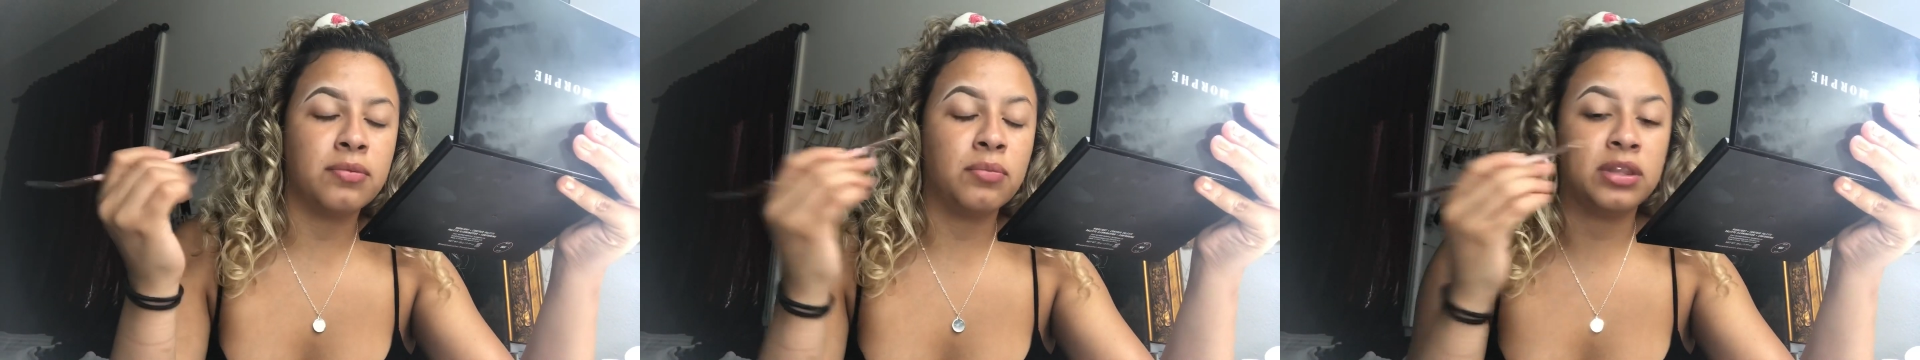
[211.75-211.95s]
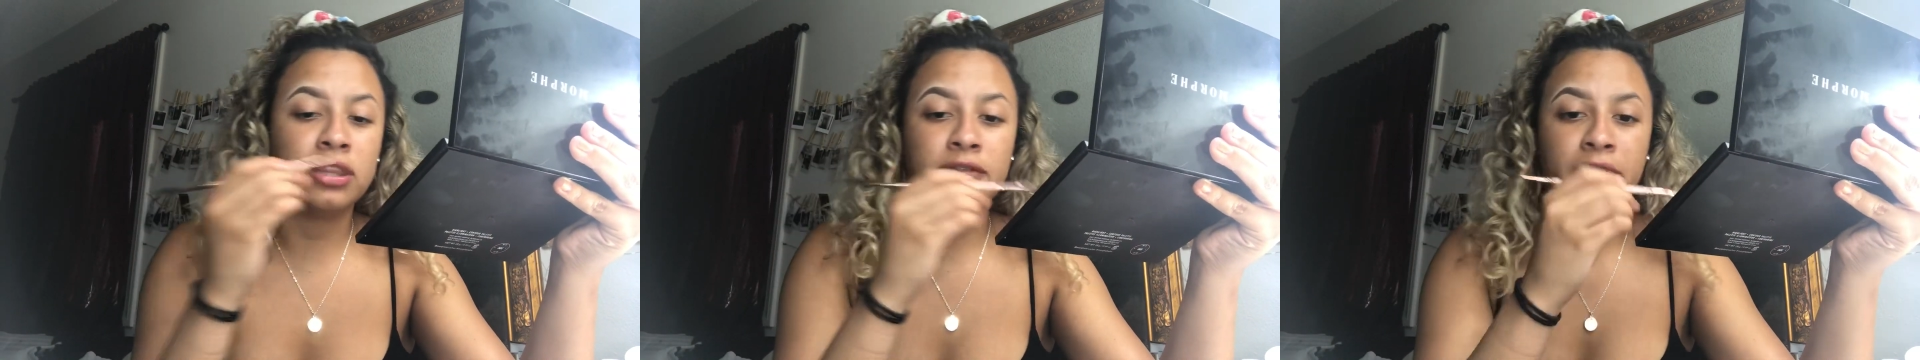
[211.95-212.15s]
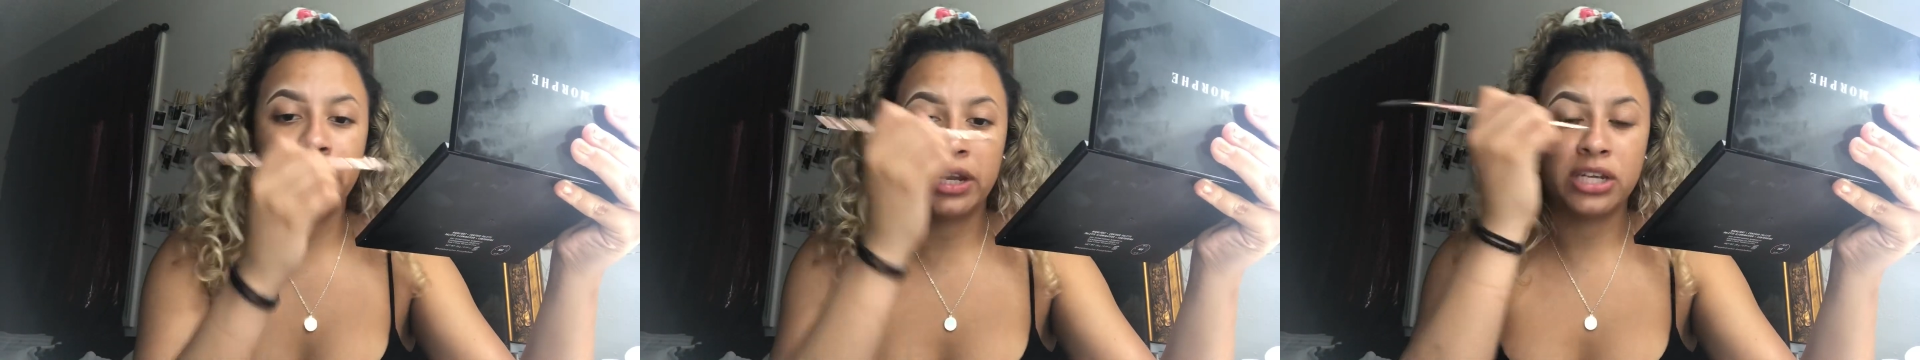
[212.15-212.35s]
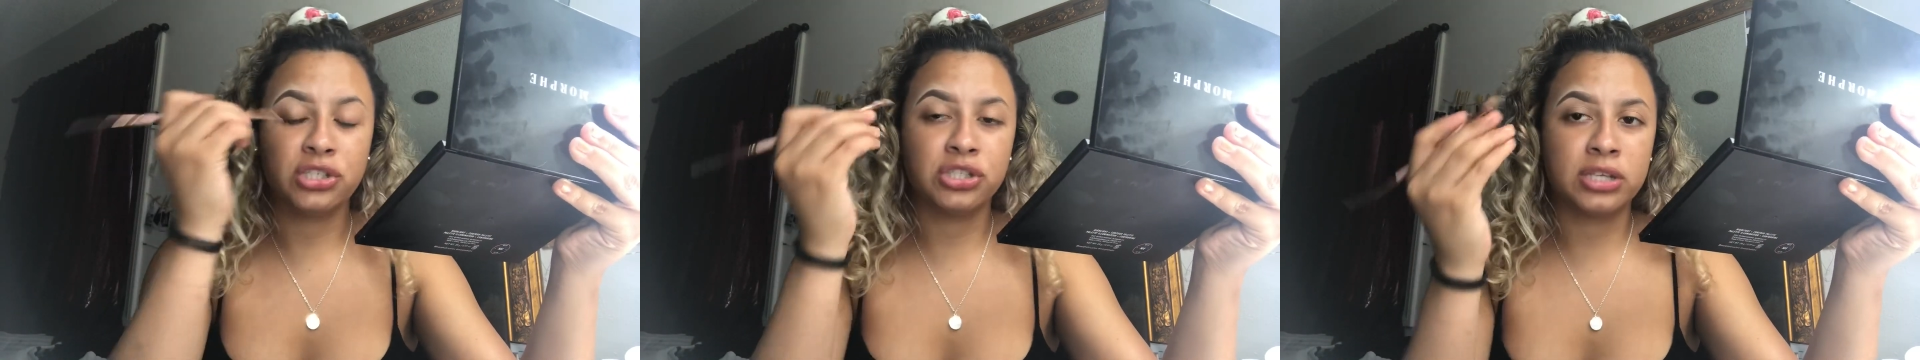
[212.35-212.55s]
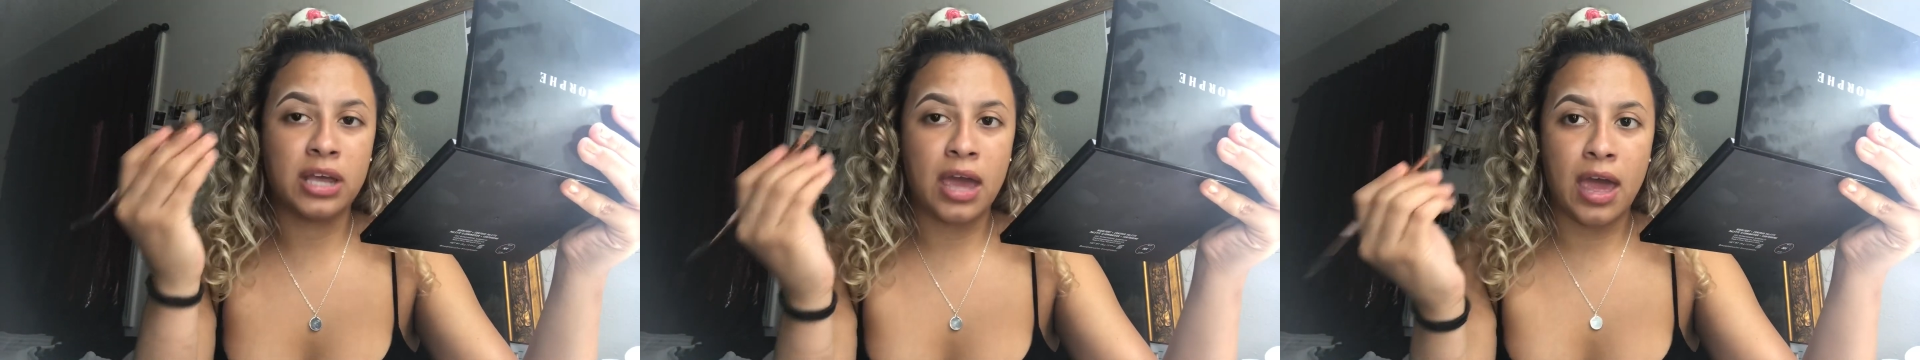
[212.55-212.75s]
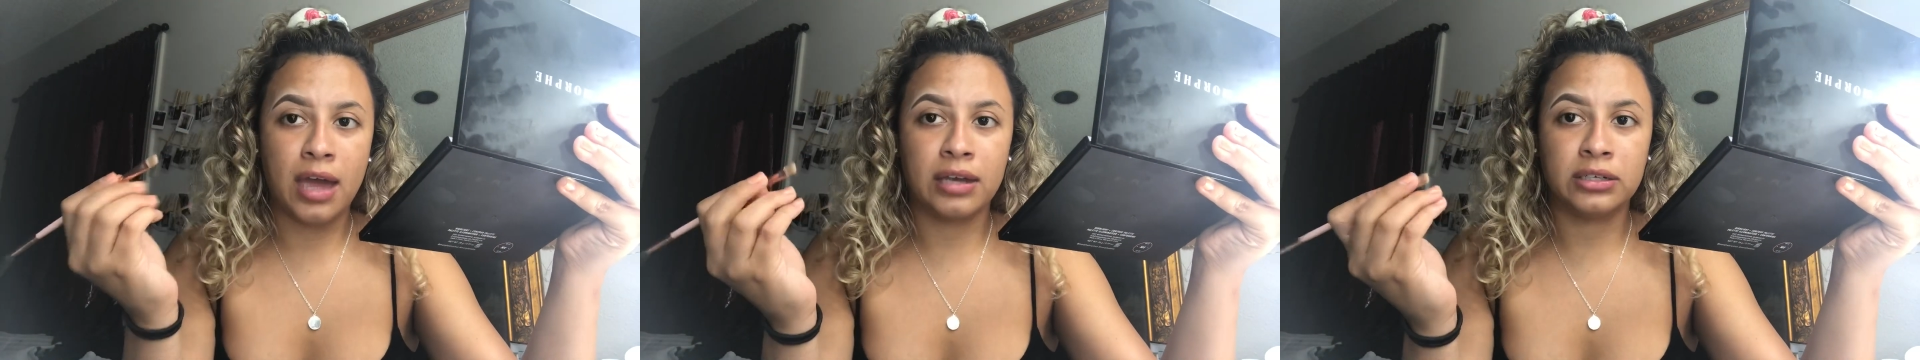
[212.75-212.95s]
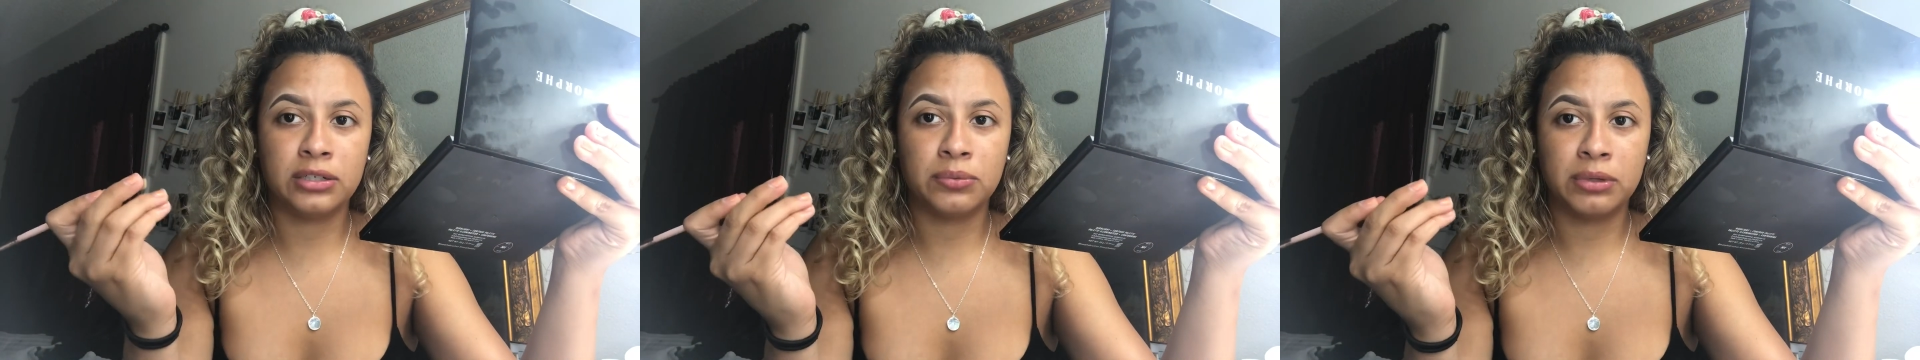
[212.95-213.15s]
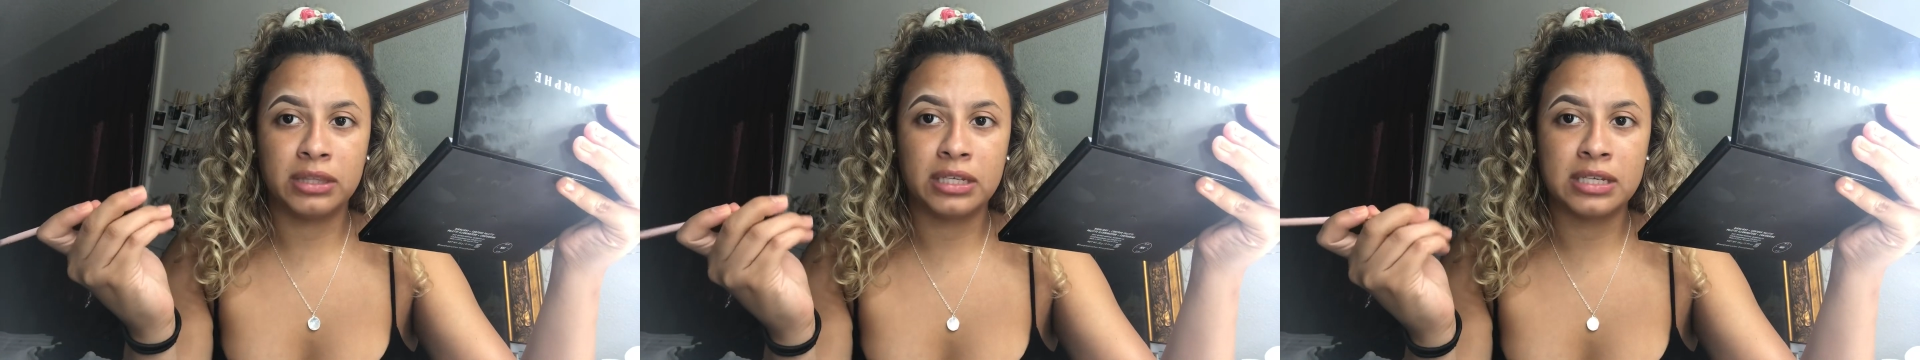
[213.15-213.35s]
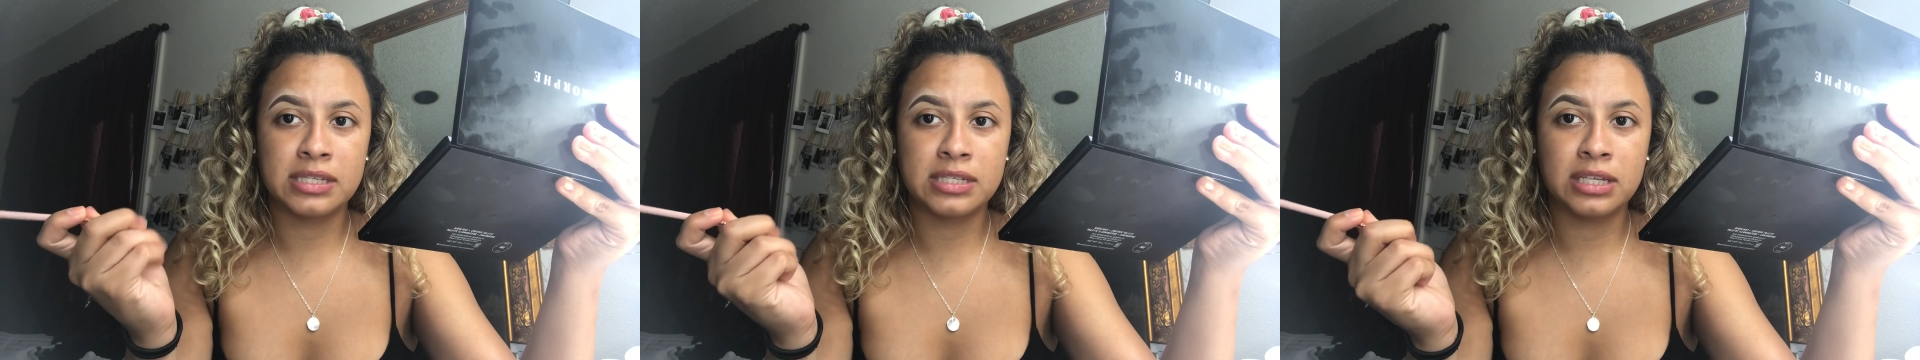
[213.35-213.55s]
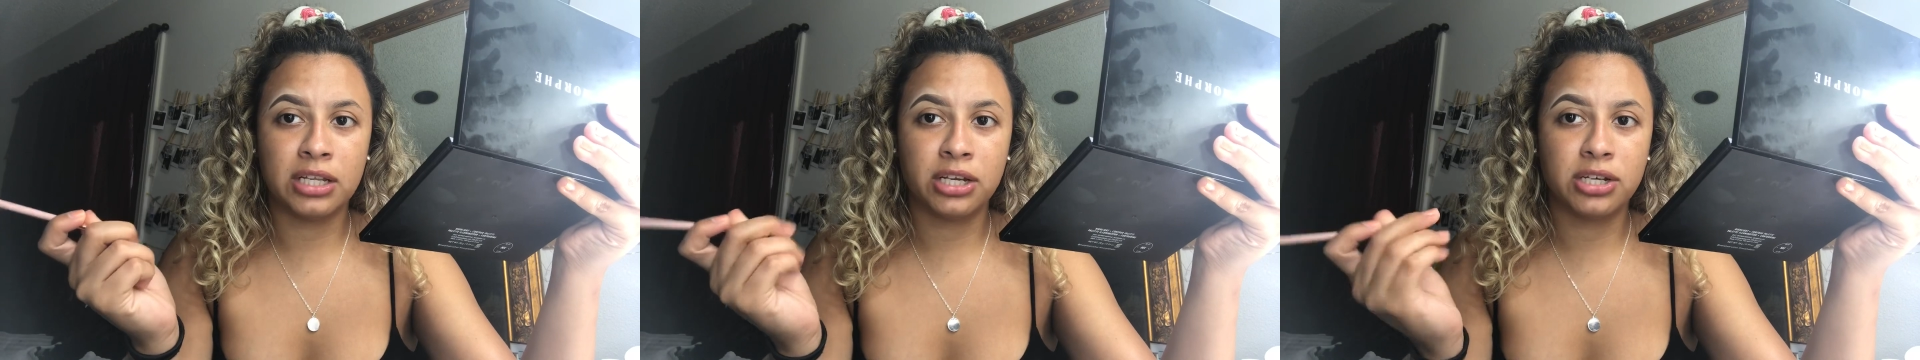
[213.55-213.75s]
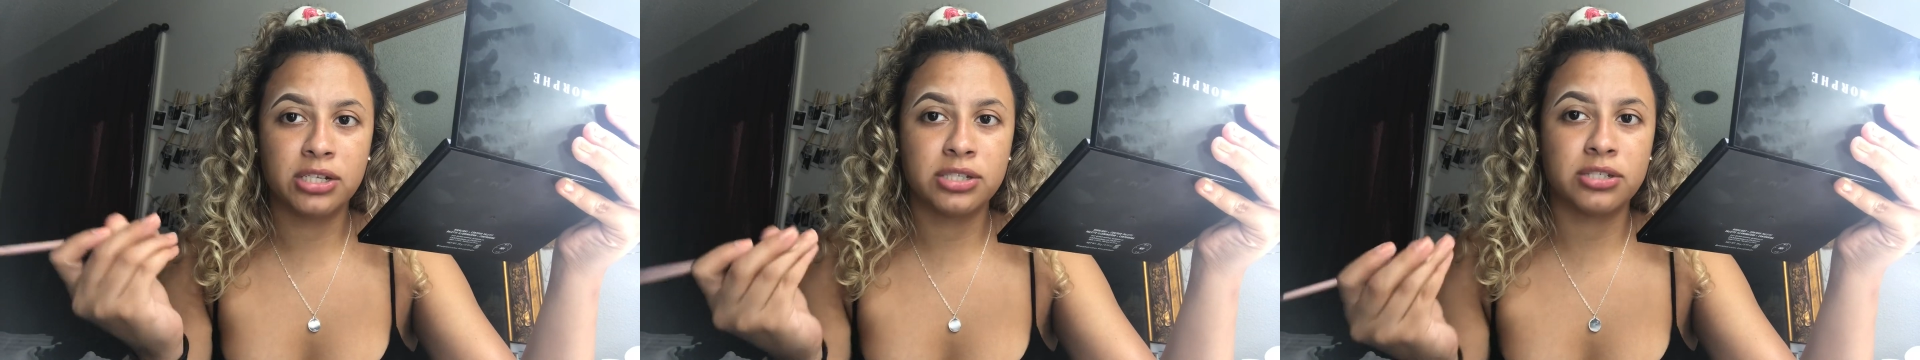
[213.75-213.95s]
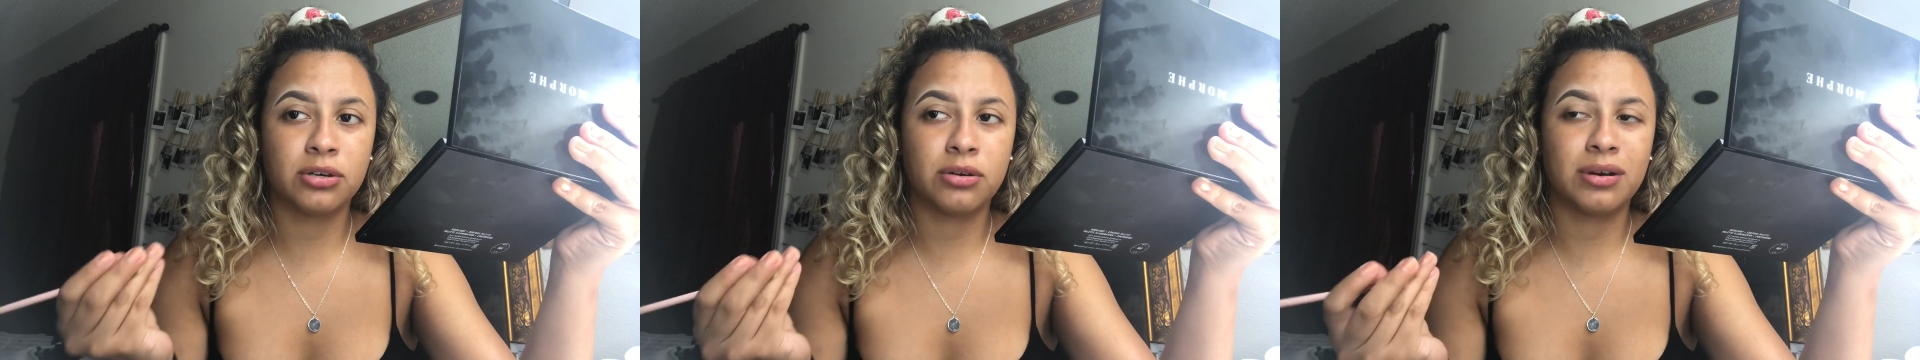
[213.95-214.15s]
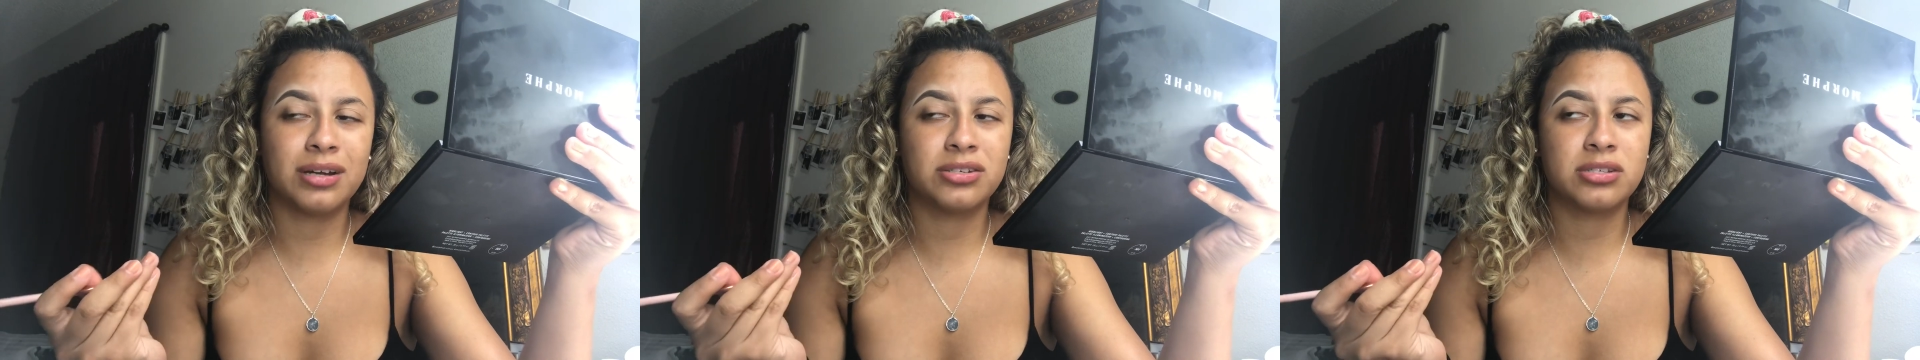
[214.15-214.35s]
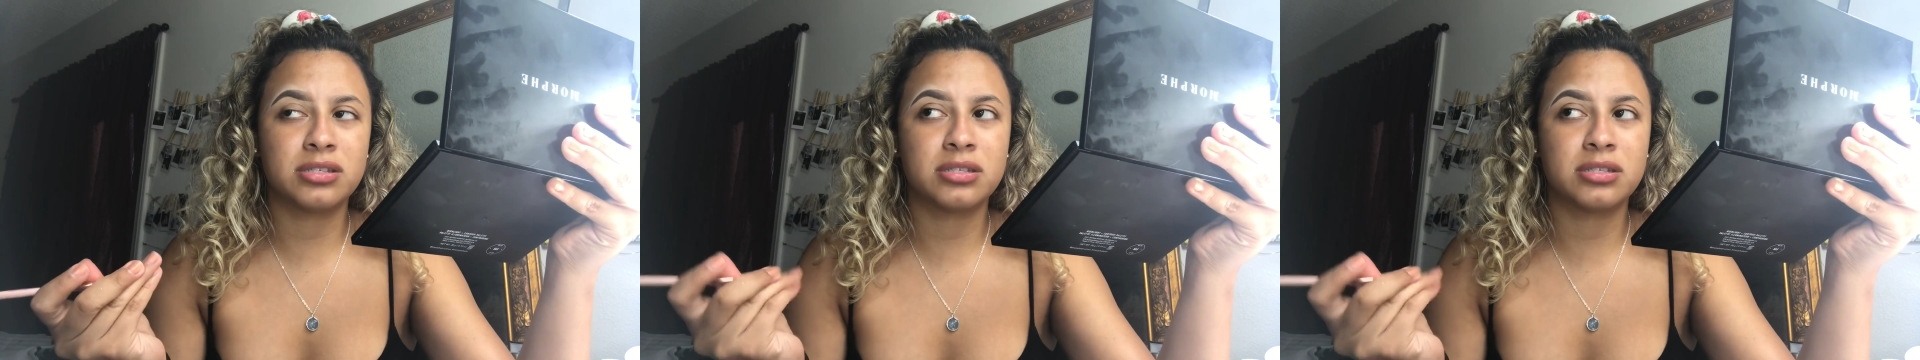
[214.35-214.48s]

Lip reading: with the foundation and with the concealer, so I